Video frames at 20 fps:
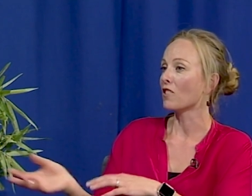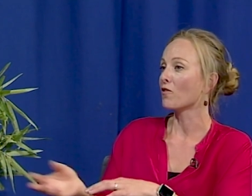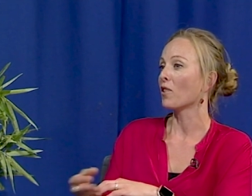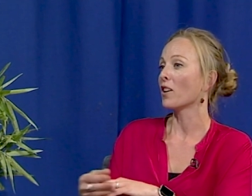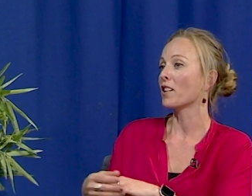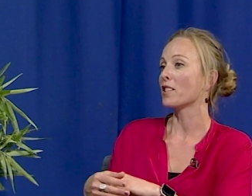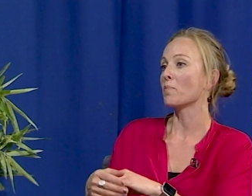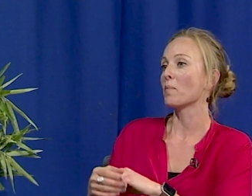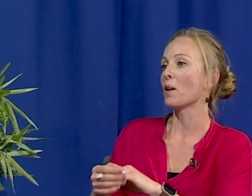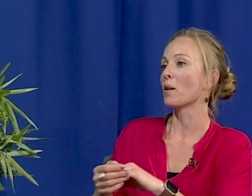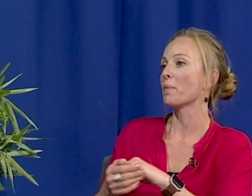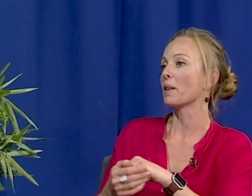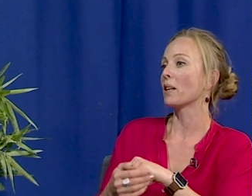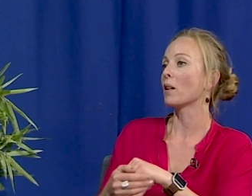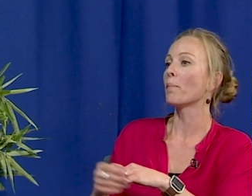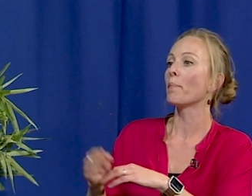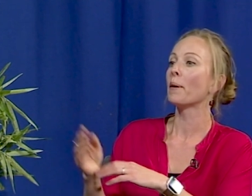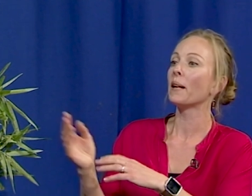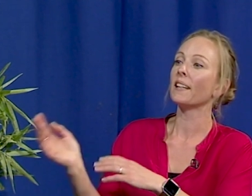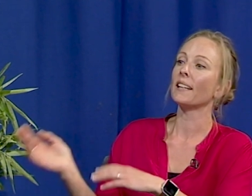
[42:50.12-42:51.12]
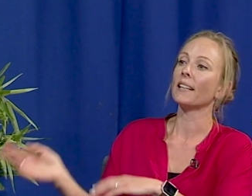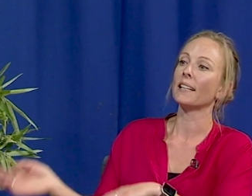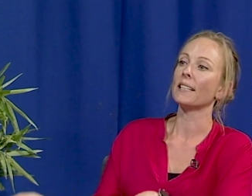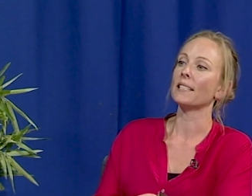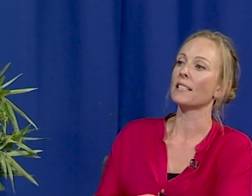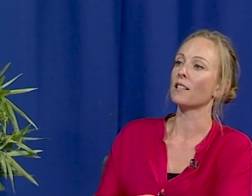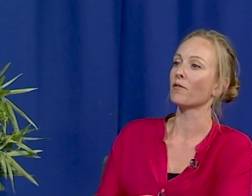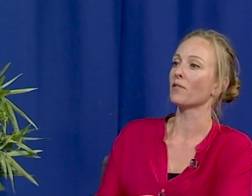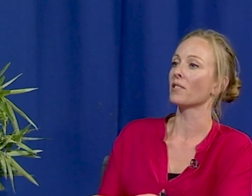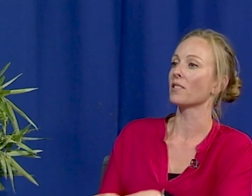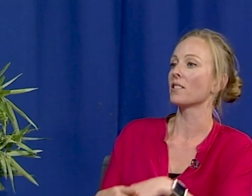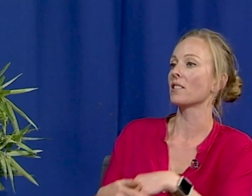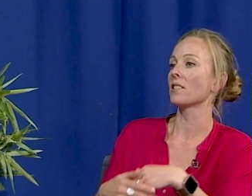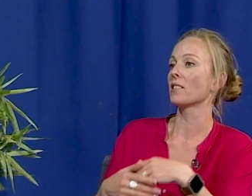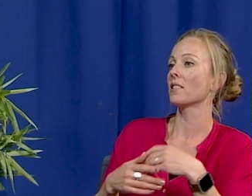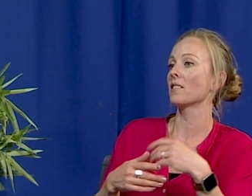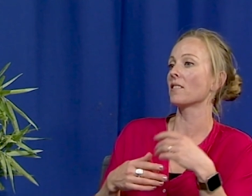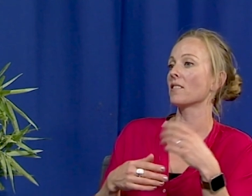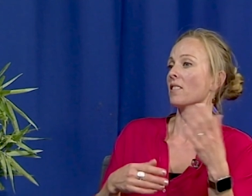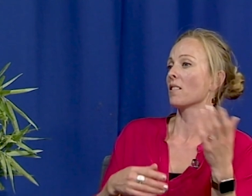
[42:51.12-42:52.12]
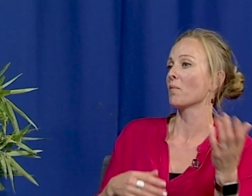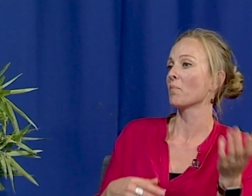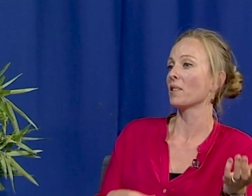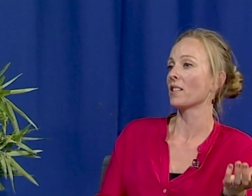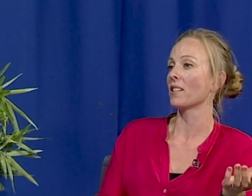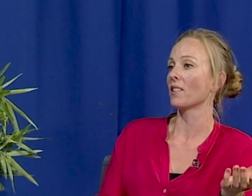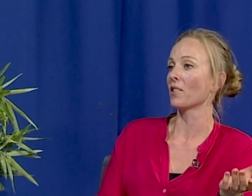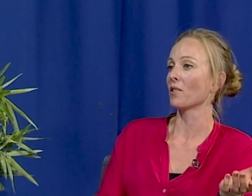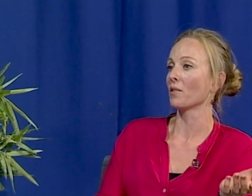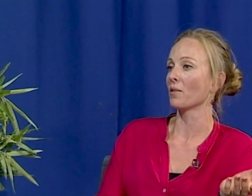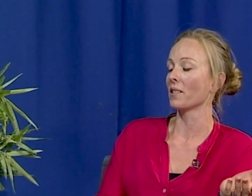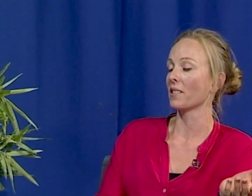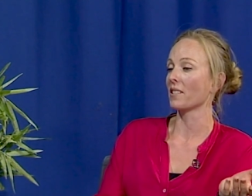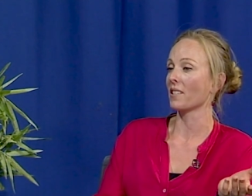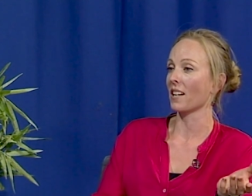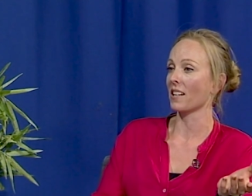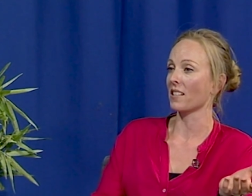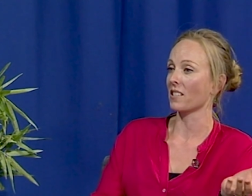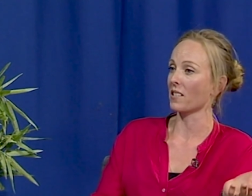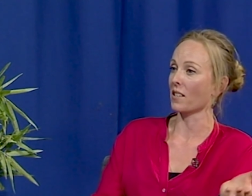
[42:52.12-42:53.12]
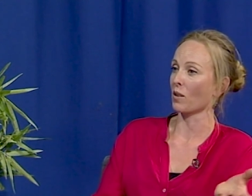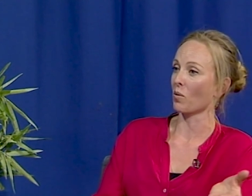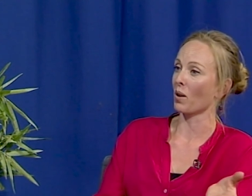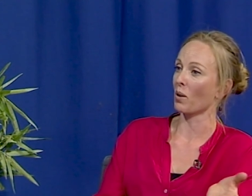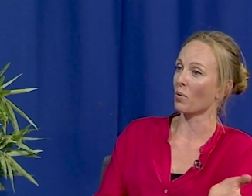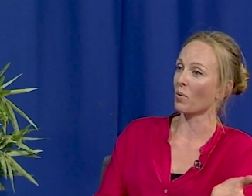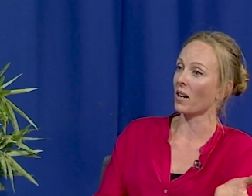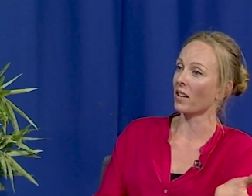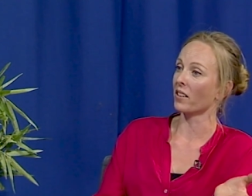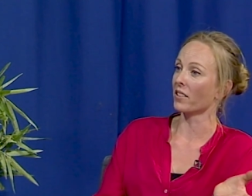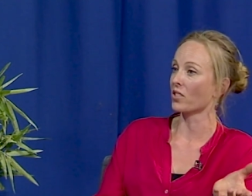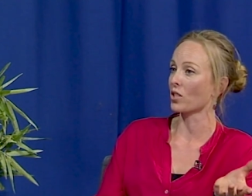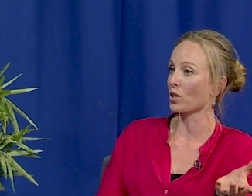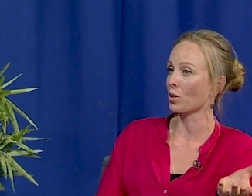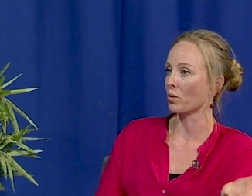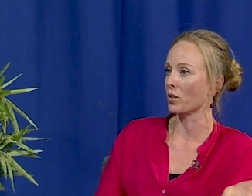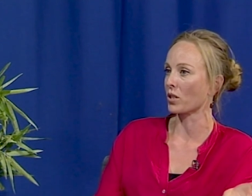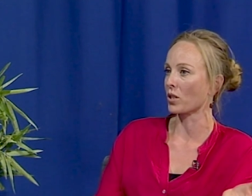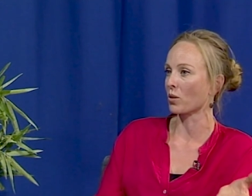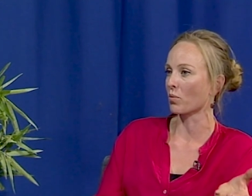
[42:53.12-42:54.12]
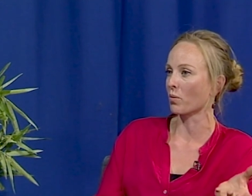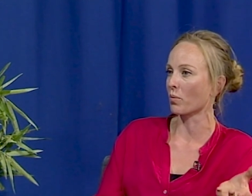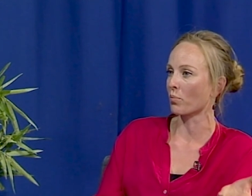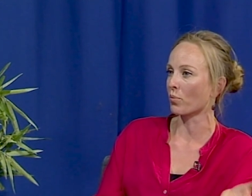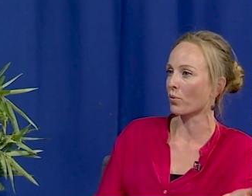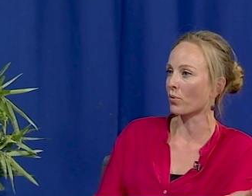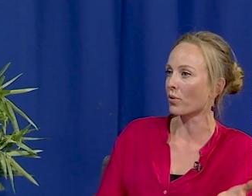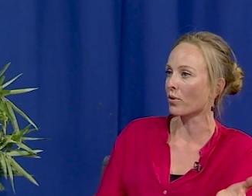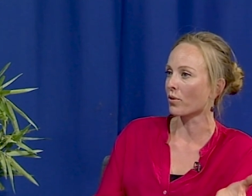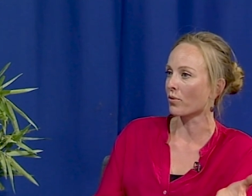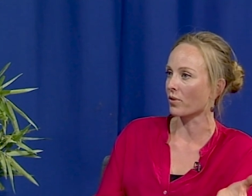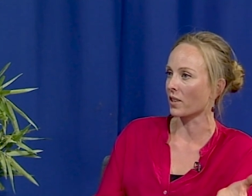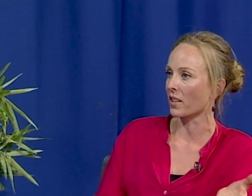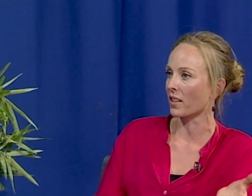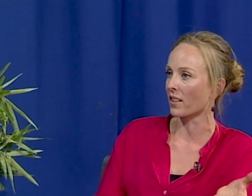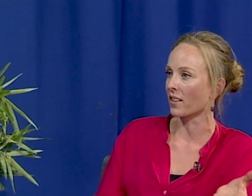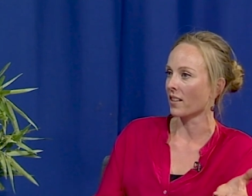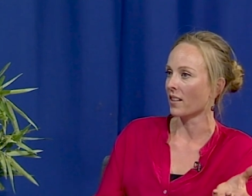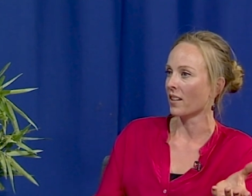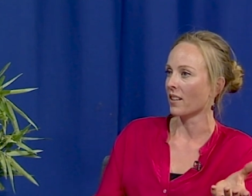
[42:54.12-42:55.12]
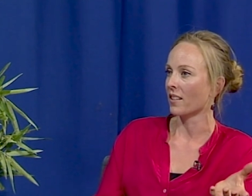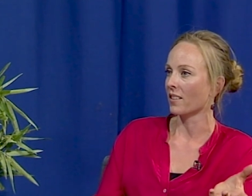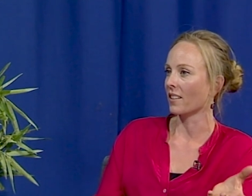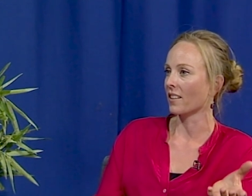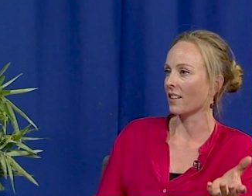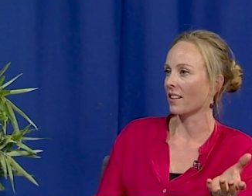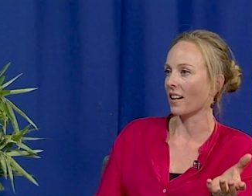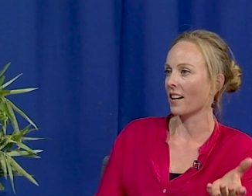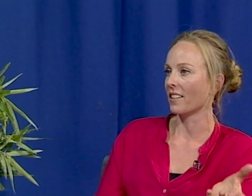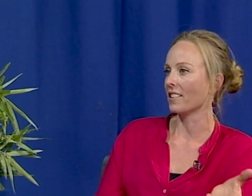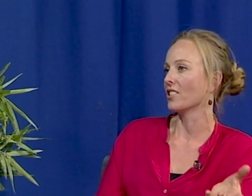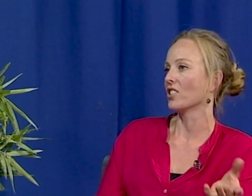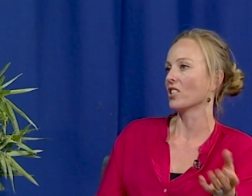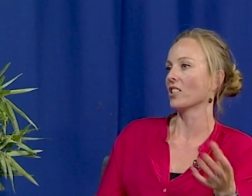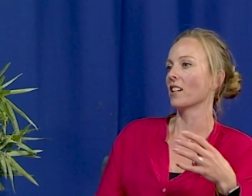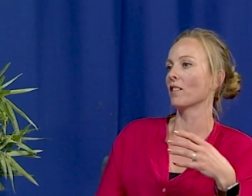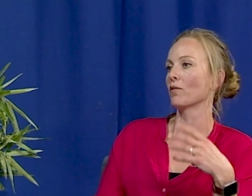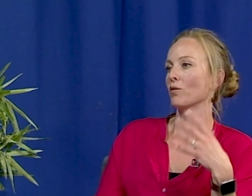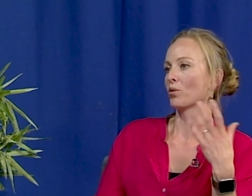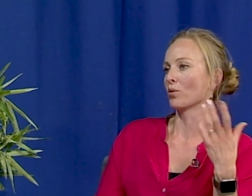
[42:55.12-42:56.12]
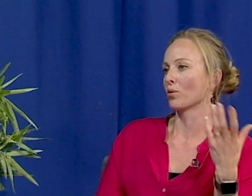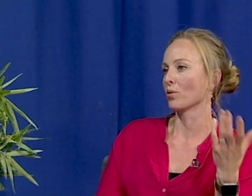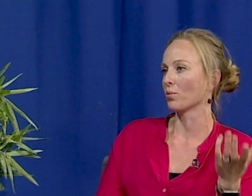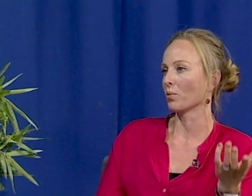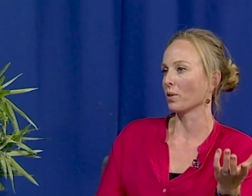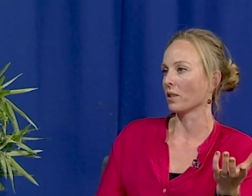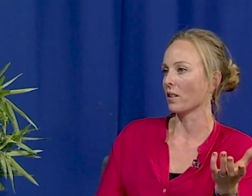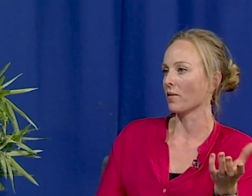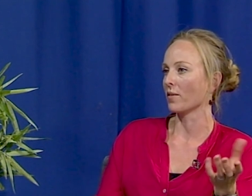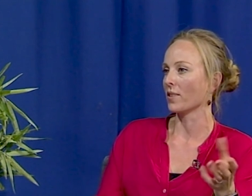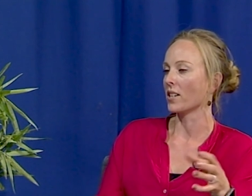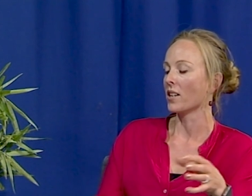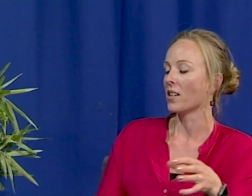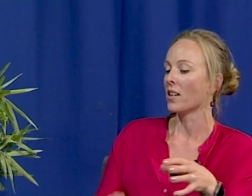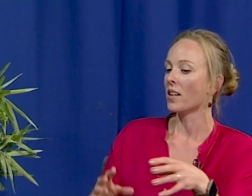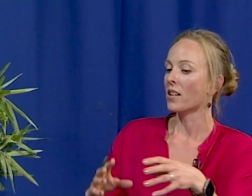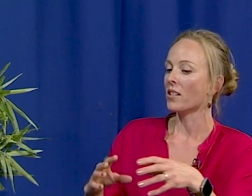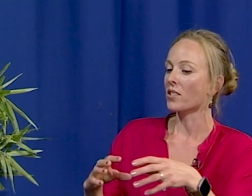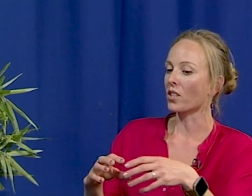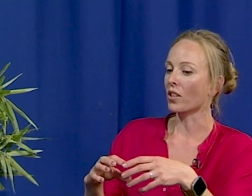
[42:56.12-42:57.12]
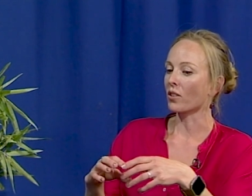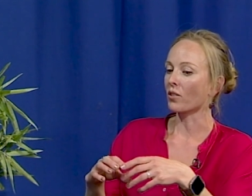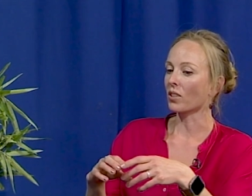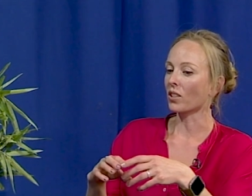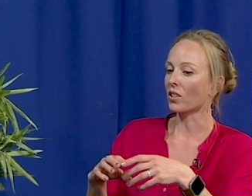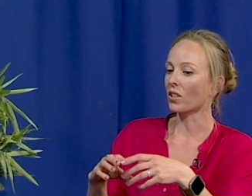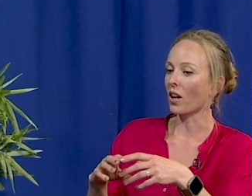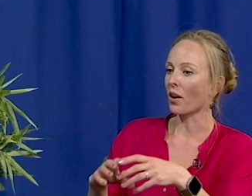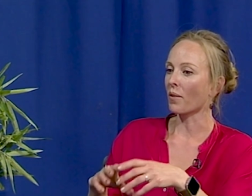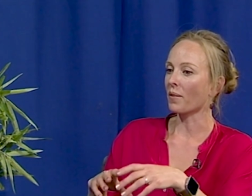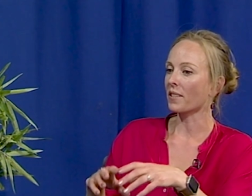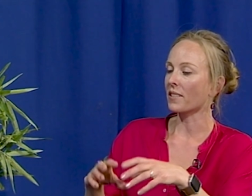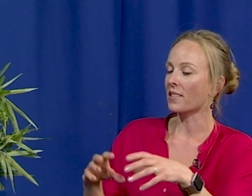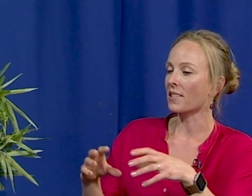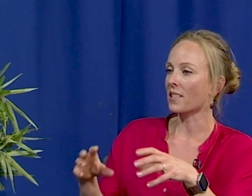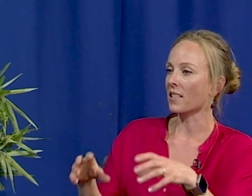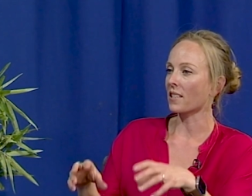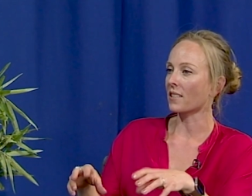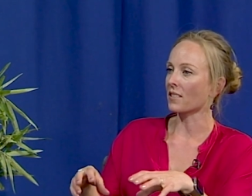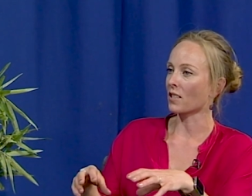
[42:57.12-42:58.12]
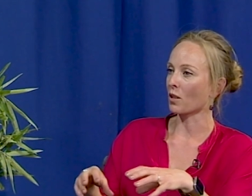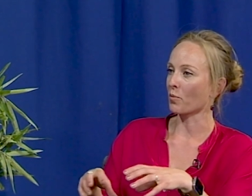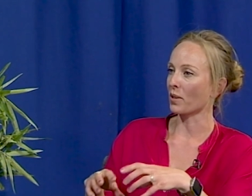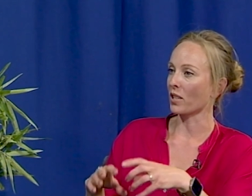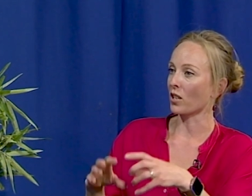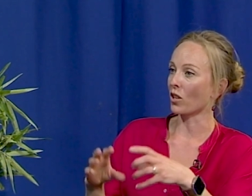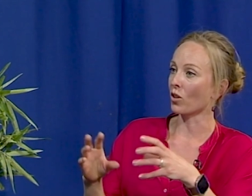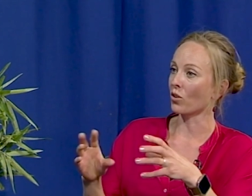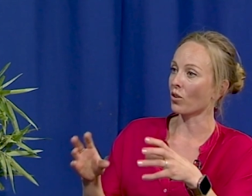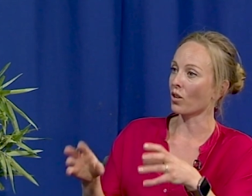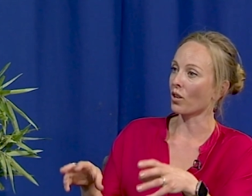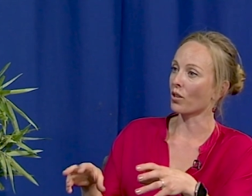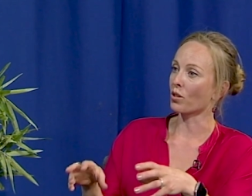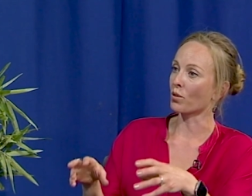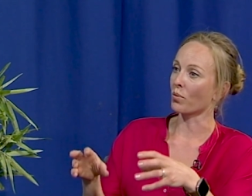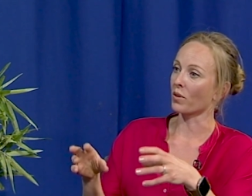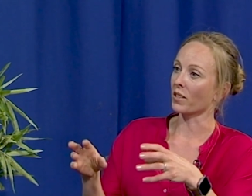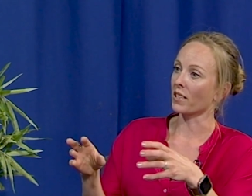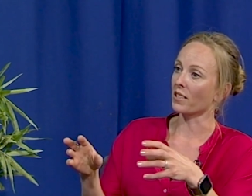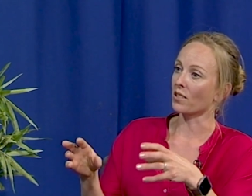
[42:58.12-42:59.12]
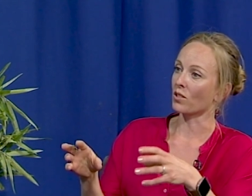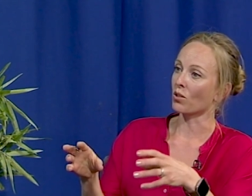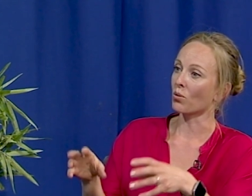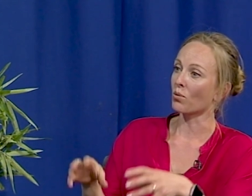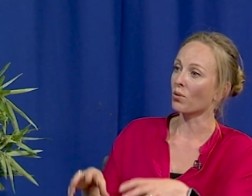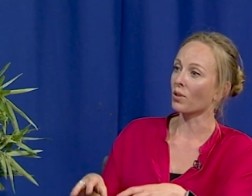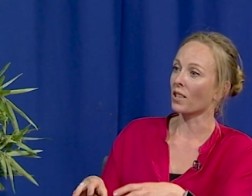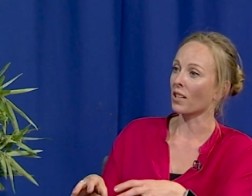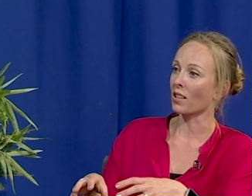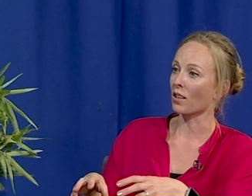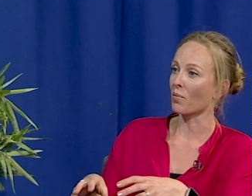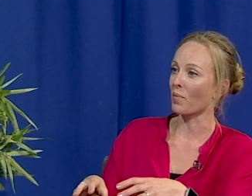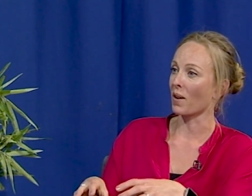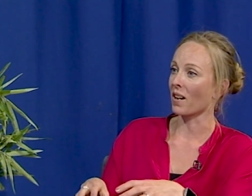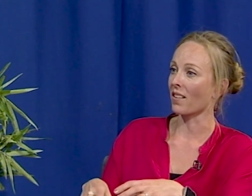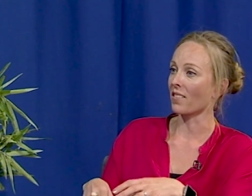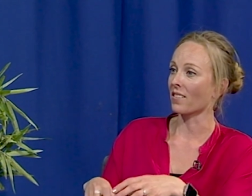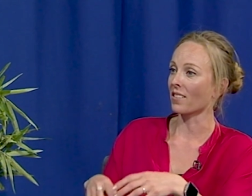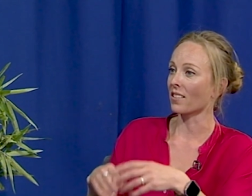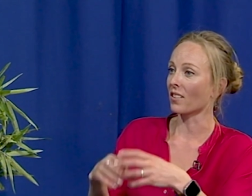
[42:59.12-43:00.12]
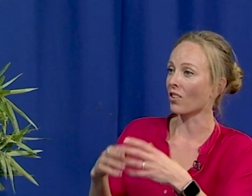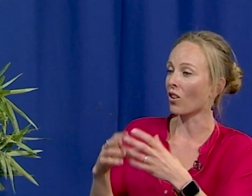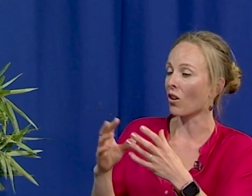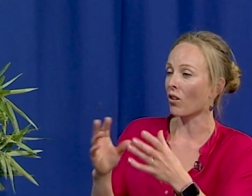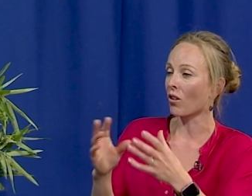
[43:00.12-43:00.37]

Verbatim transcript: the advice might be completely different to somebody who is actually quite well and just wants to improve their, their energy levels or whatever. So going and seeing somebody who knows what they're talking about in a